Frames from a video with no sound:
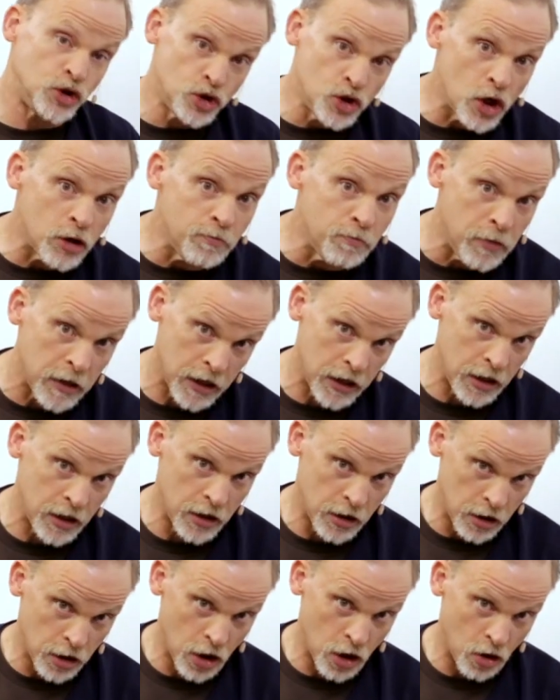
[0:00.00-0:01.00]
should be
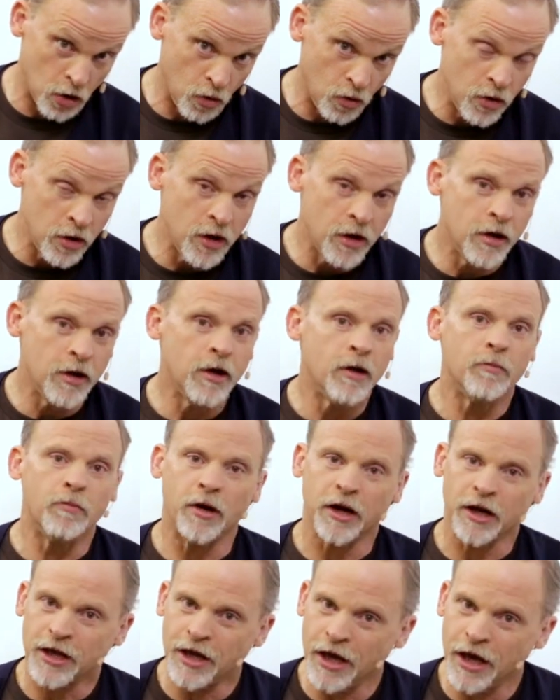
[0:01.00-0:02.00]
low.
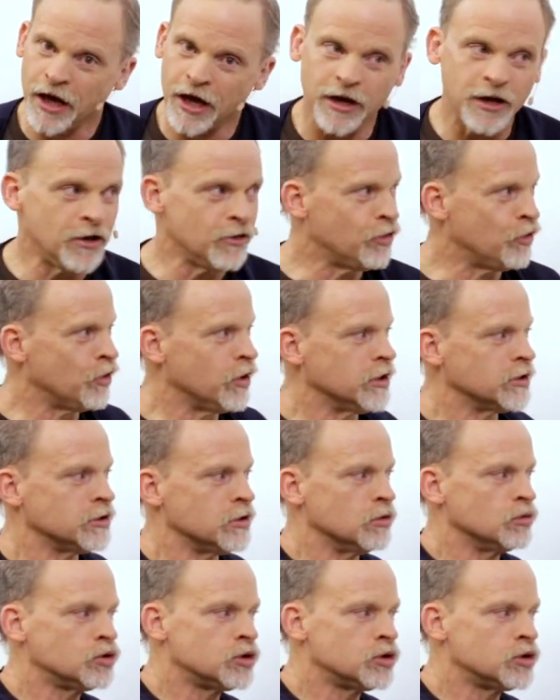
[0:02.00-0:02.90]
But again, there is no